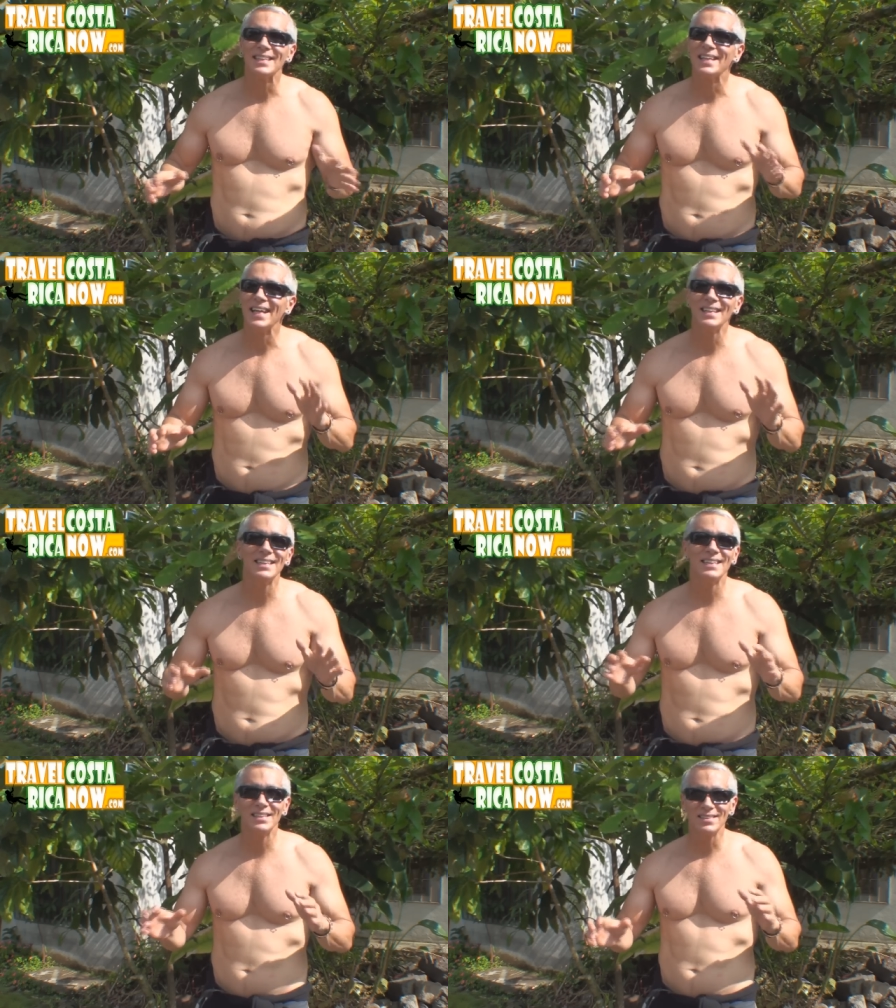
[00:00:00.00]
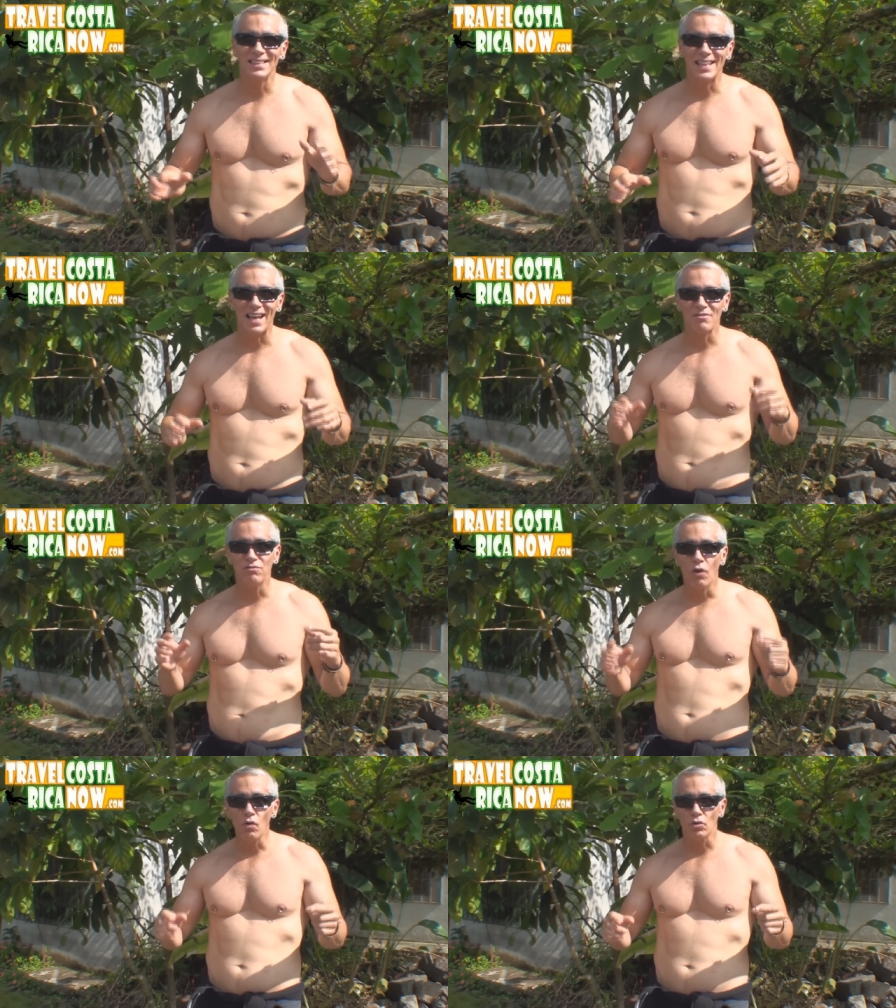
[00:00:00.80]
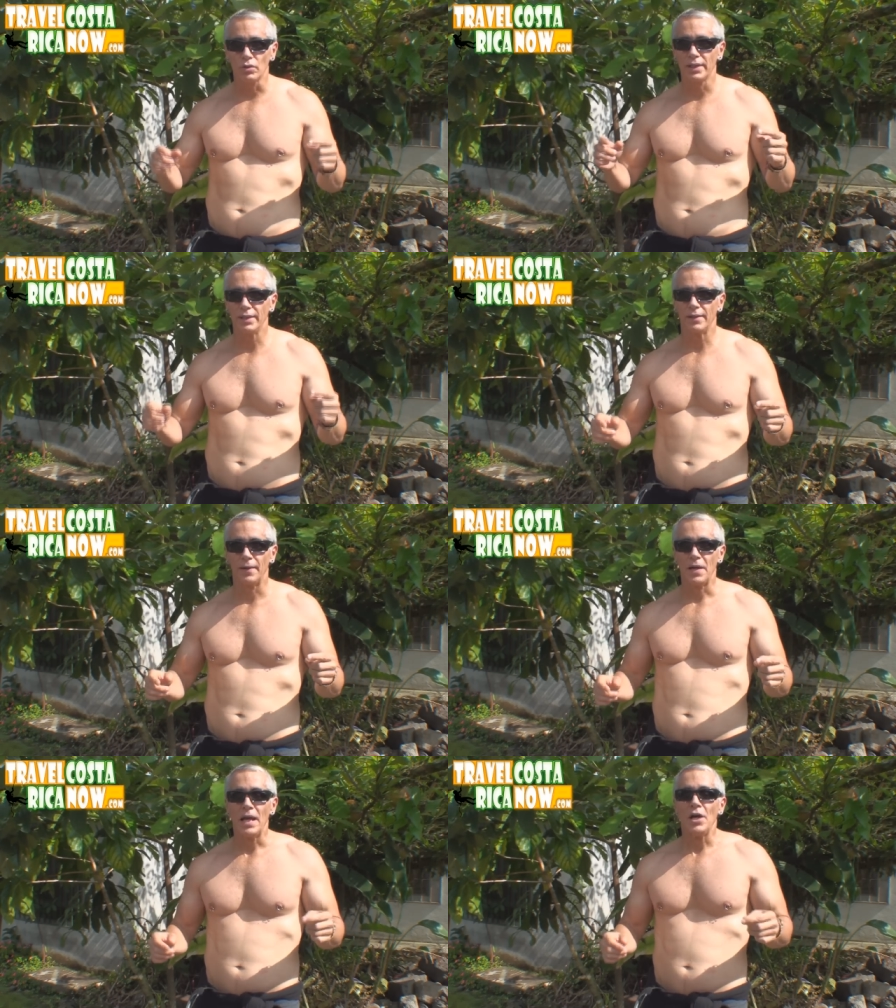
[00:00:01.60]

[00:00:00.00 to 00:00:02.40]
the gay thing isn't that vocal here.